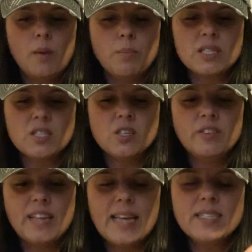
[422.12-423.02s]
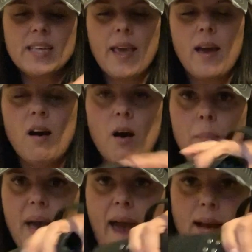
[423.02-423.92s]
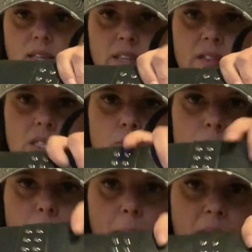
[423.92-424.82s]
but still nice and compact. This was by